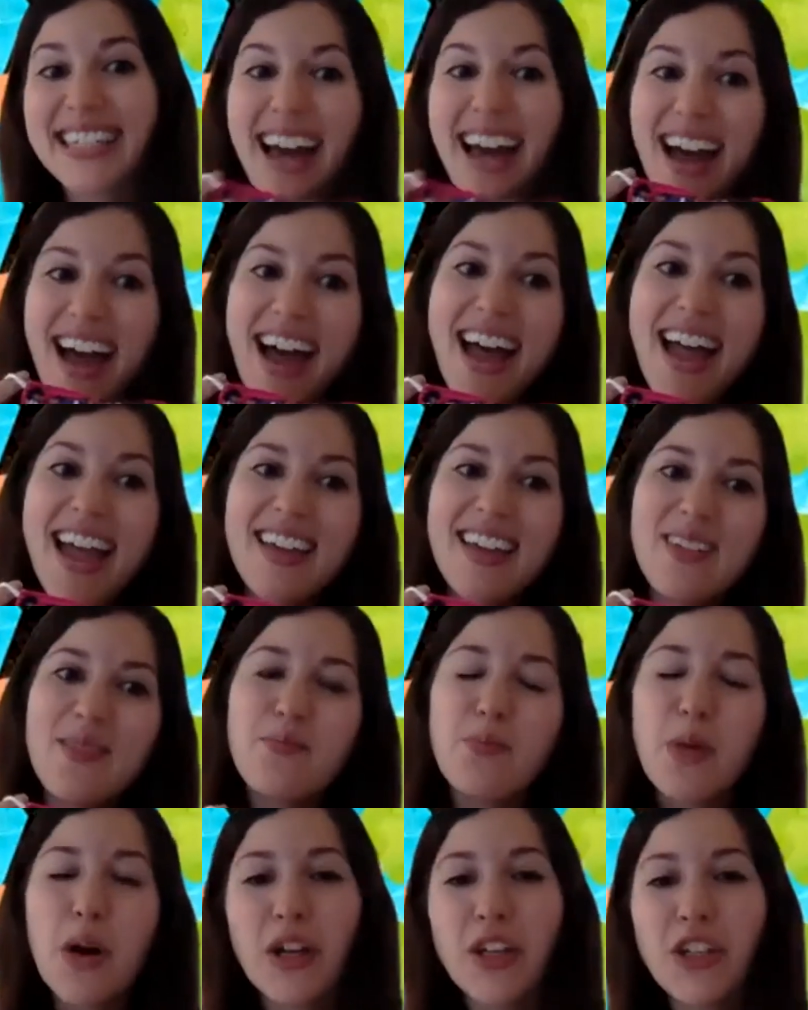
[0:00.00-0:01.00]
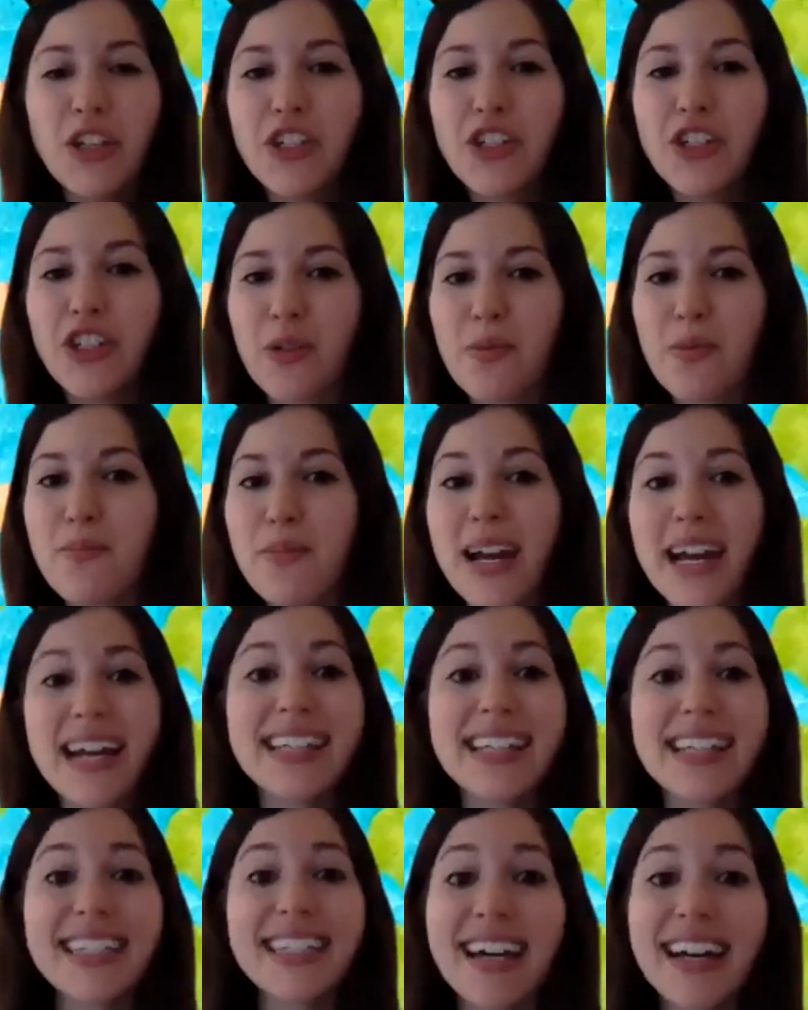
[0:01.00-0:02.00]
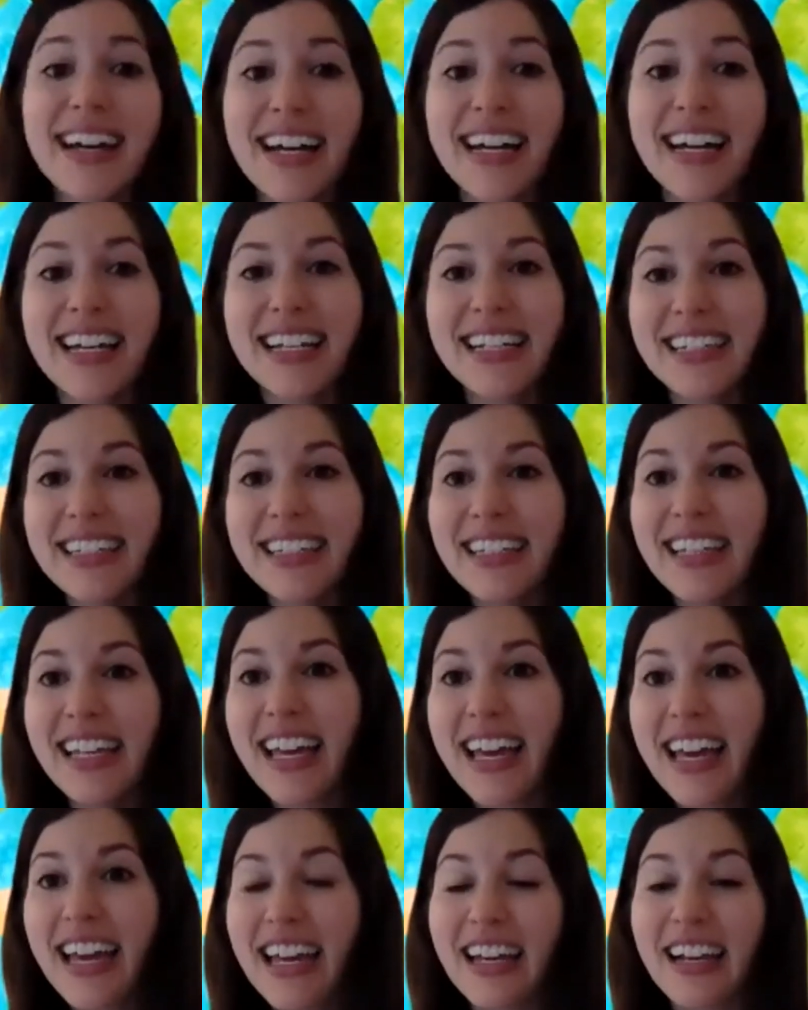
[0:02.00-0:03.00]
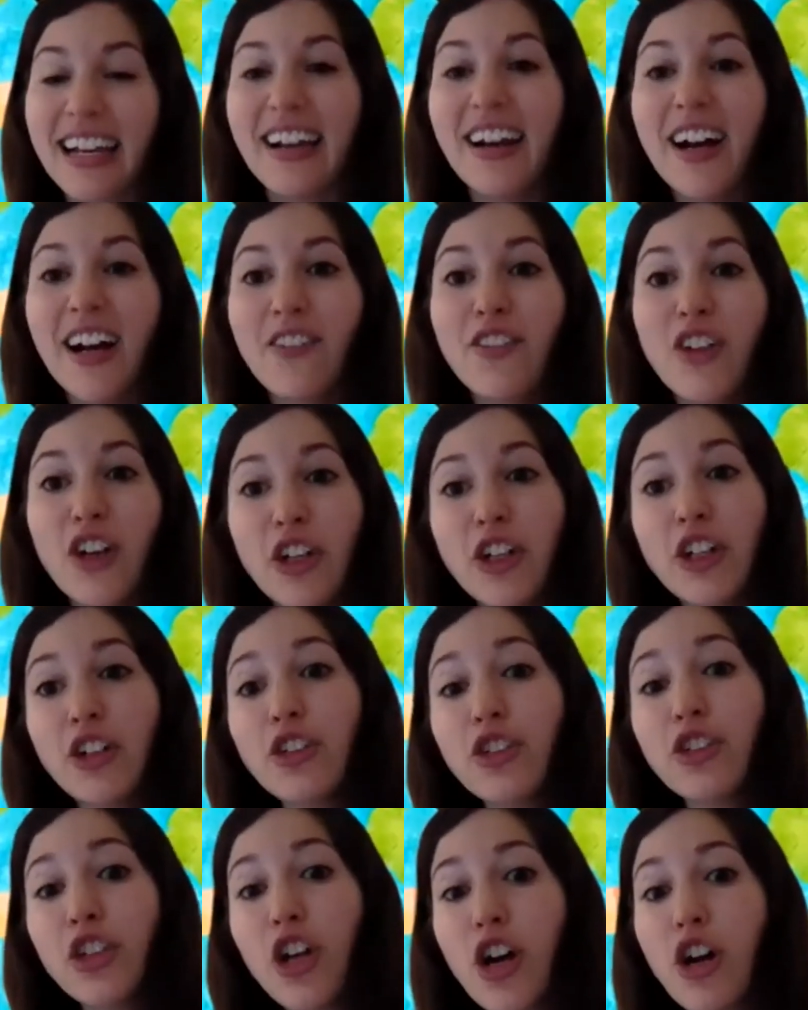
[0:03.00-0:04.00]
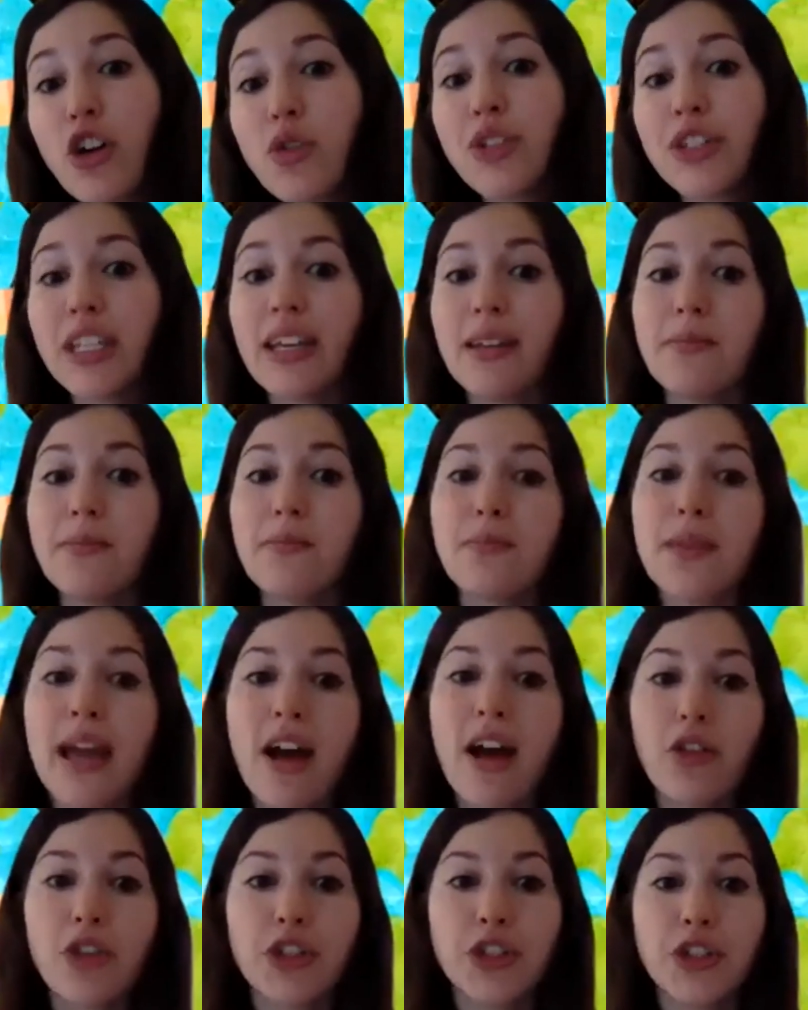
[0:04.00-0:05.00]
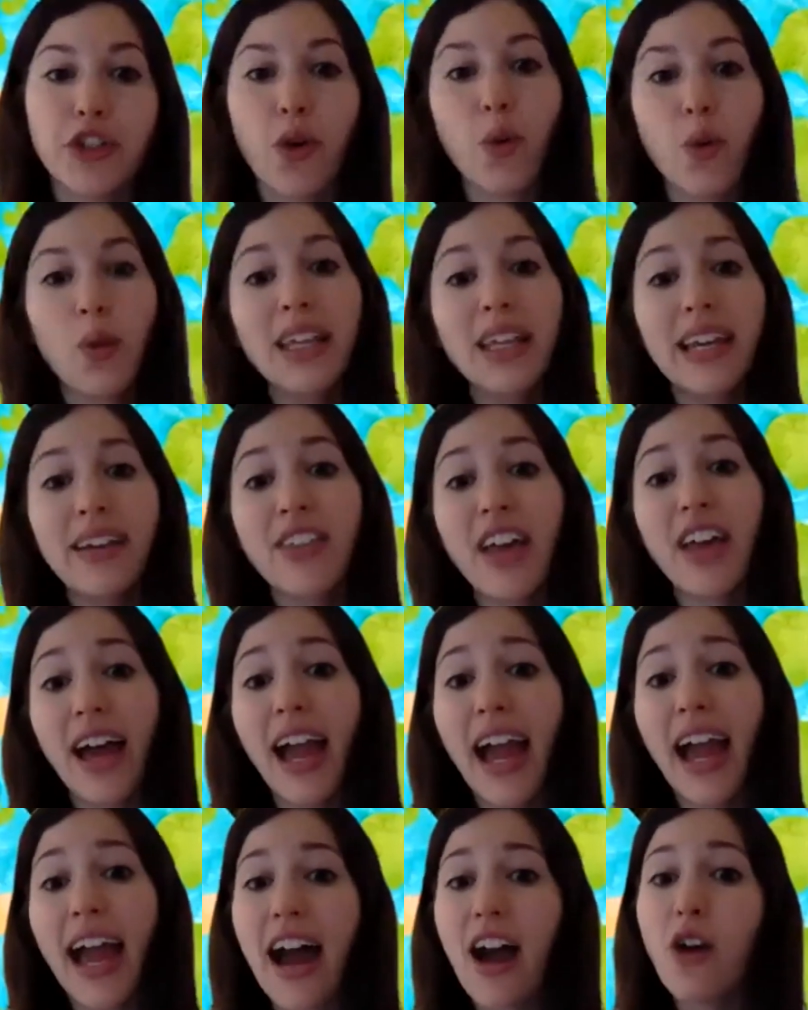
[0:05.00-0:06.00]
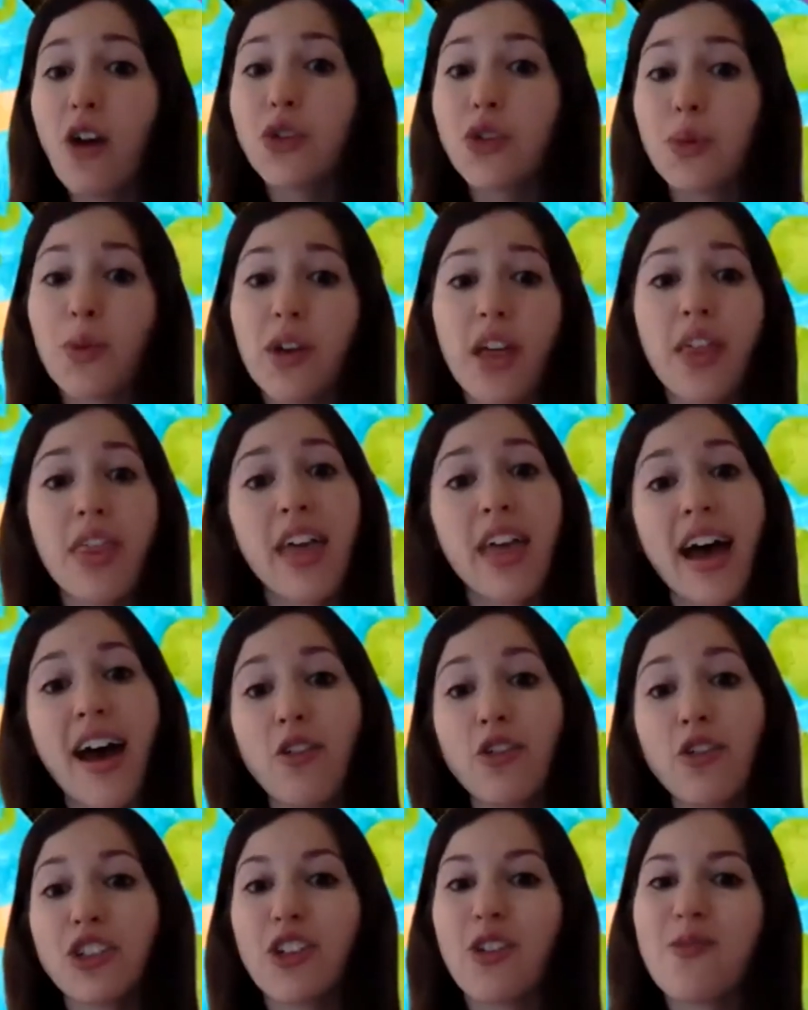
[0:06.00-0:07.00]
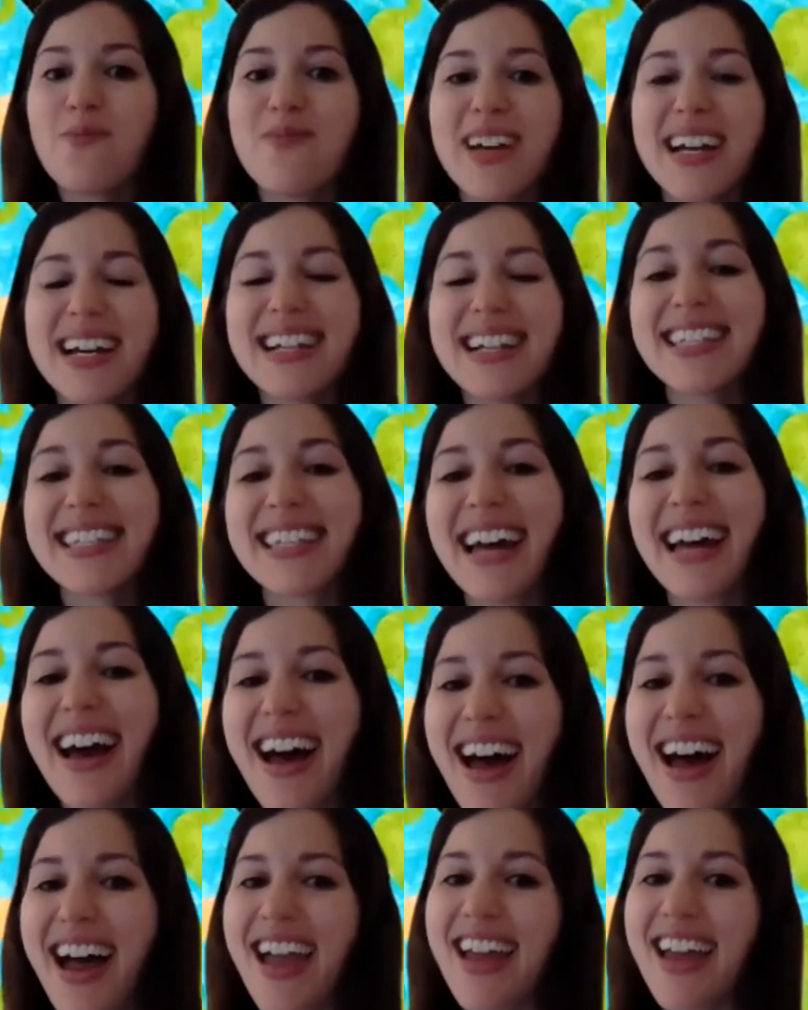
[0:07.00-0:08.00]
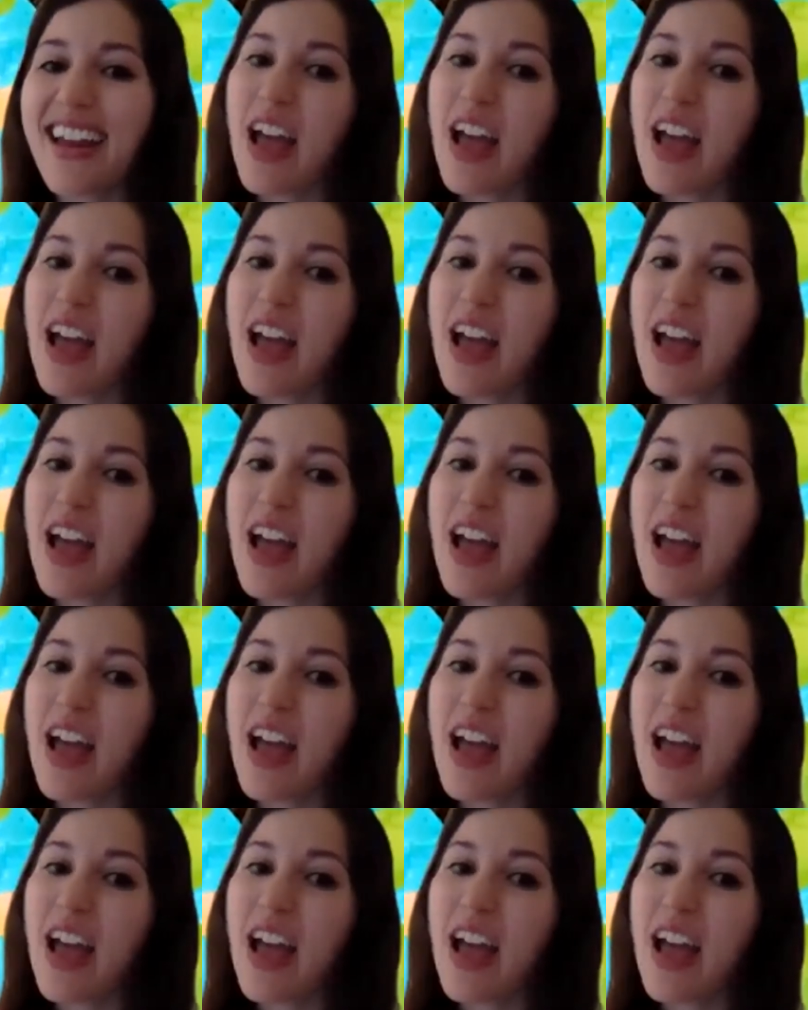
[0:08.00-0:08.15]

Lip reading: on, put your mask on. Cover your nose and mouth. Don't leave the house without your mask on.